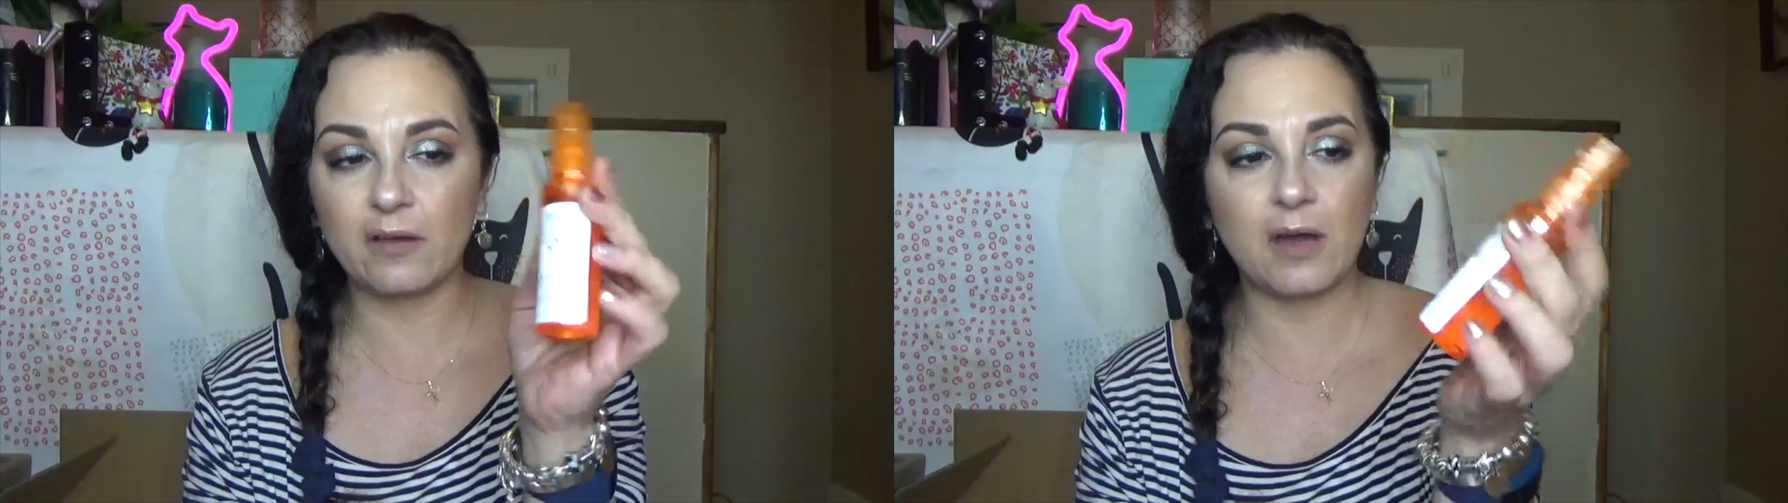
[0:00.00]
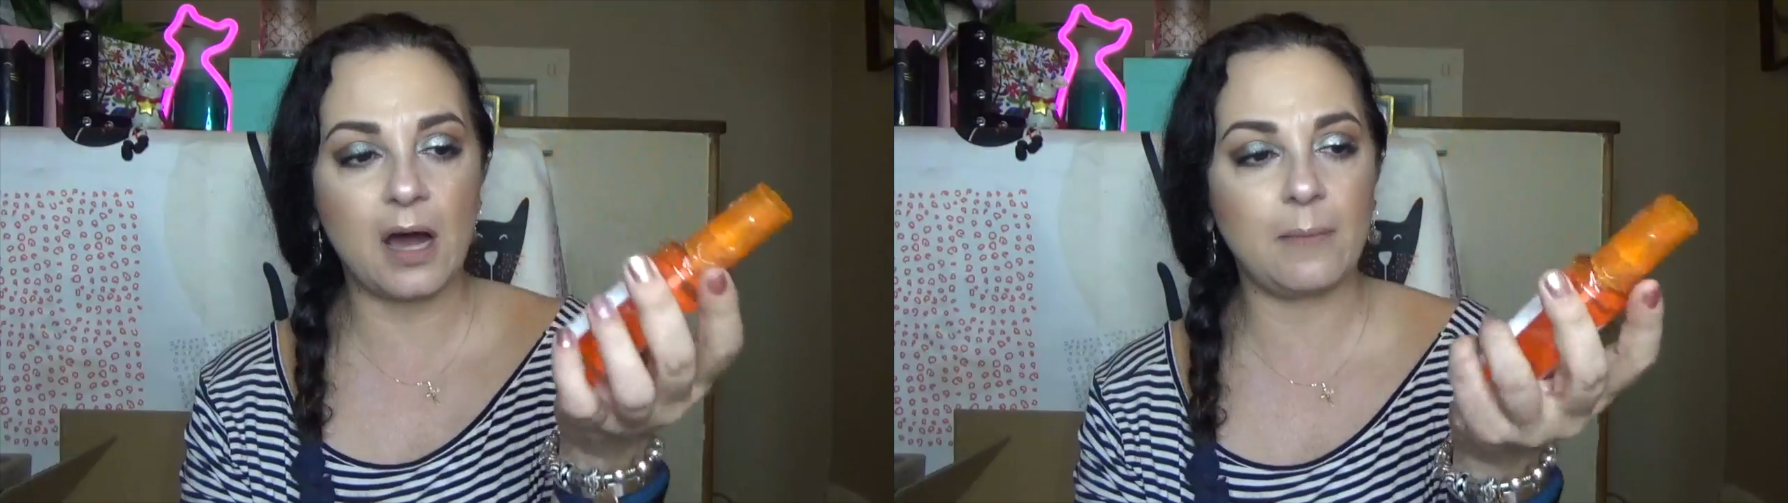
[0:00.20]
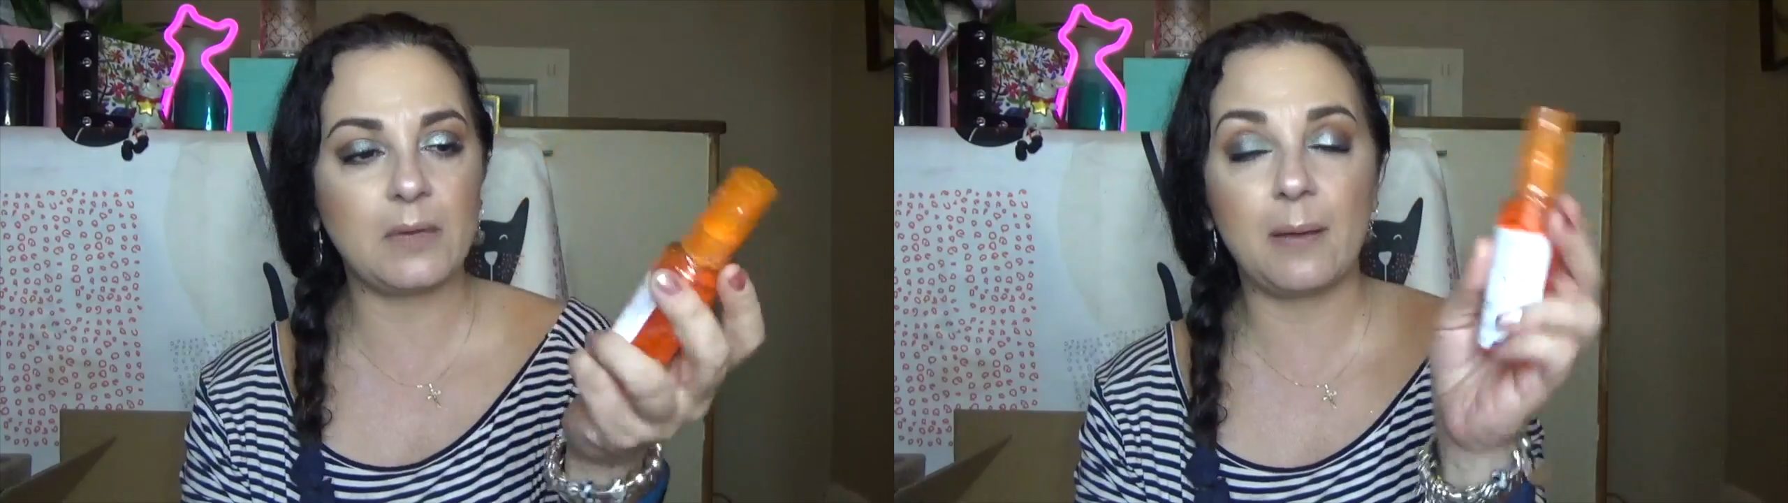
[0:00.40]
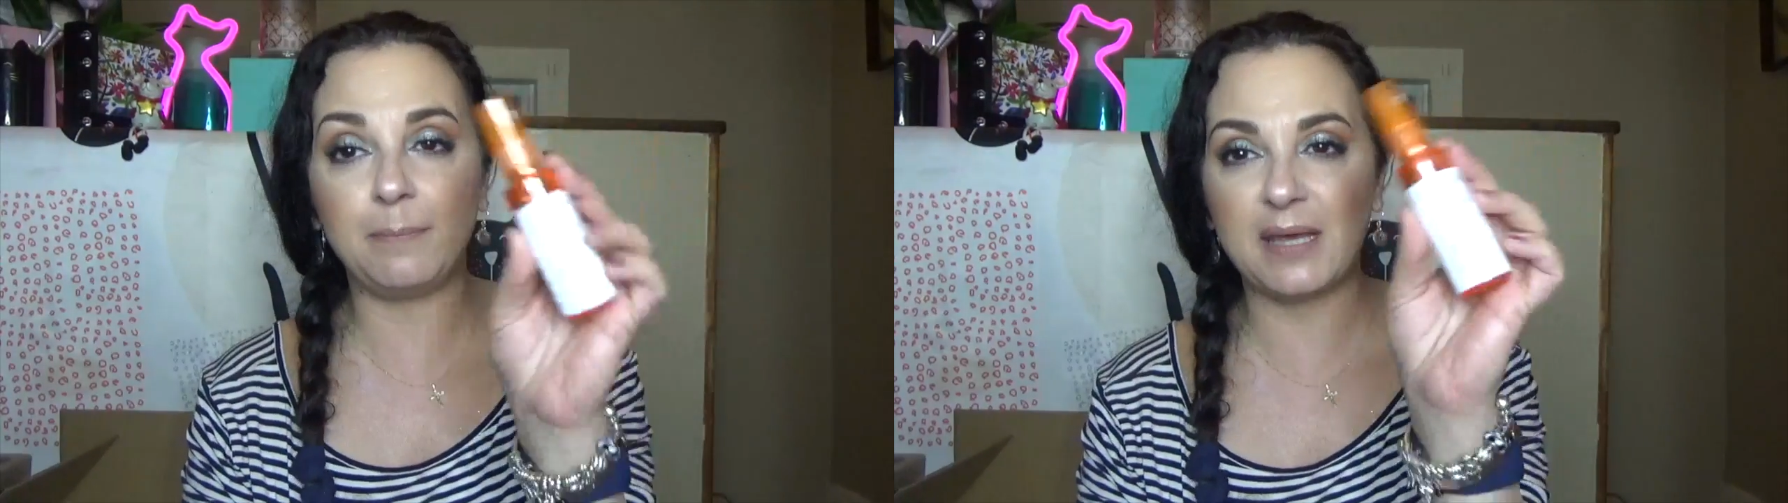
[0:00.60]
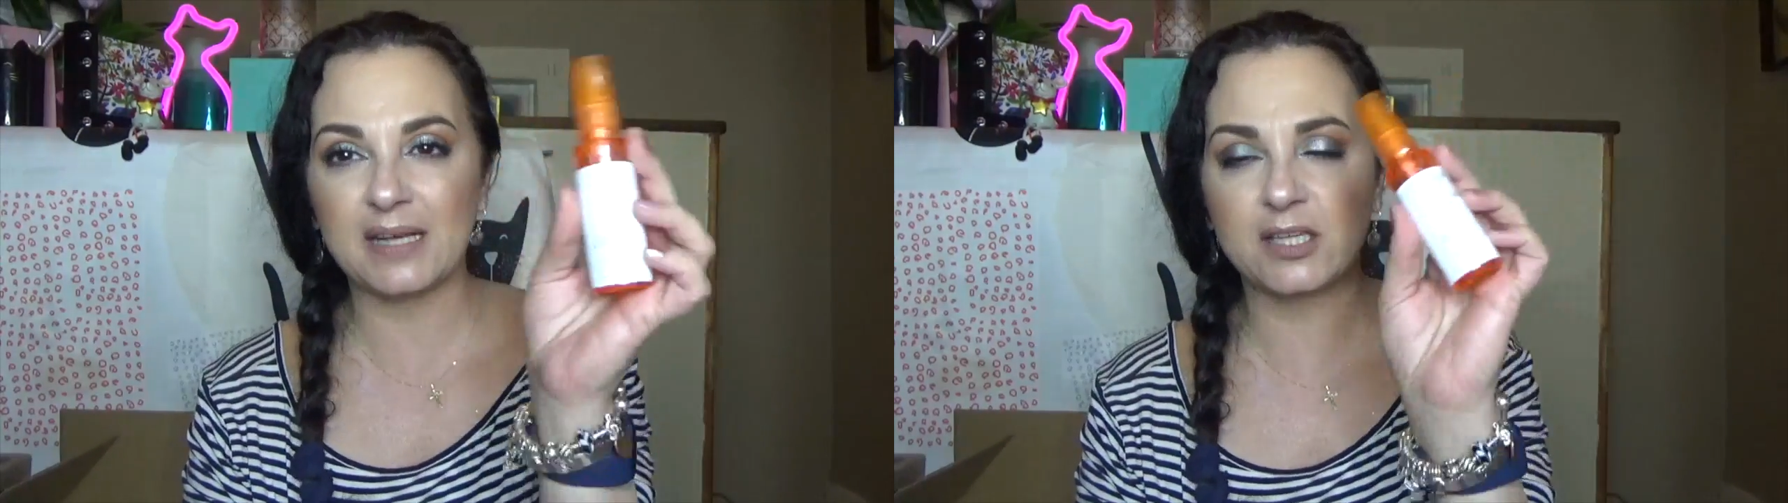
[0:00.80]

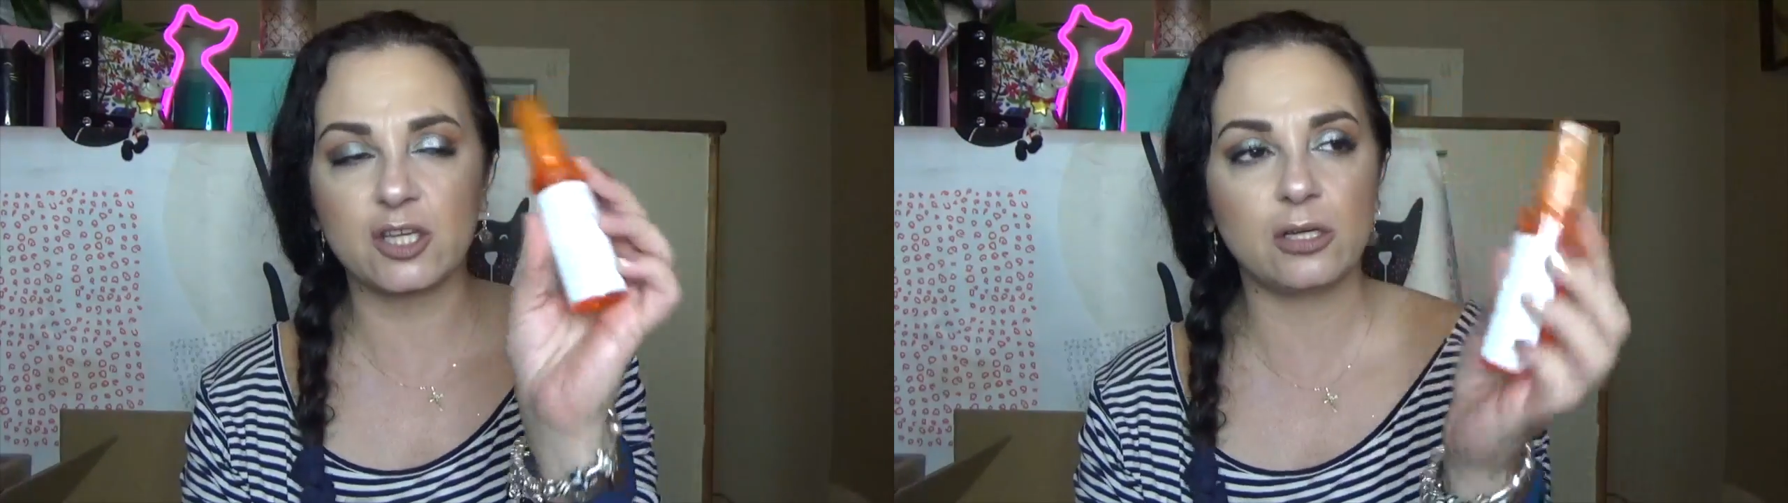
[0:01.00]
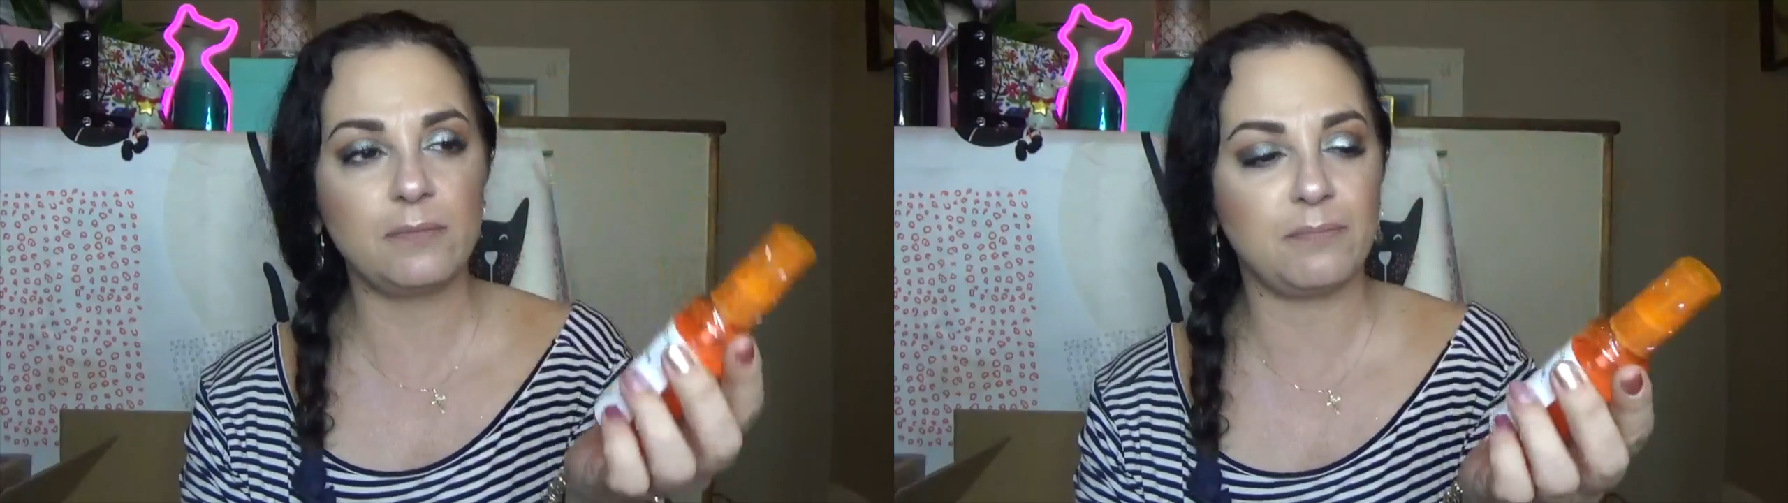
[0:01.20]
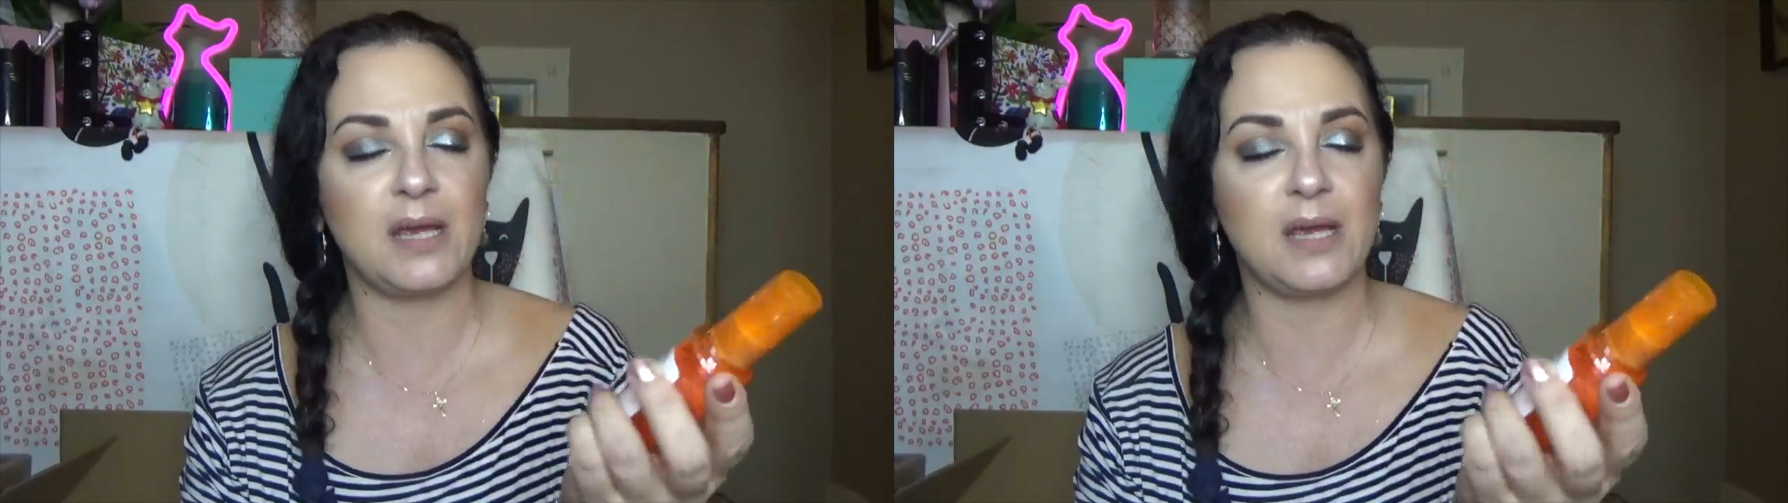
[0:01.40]
Mr.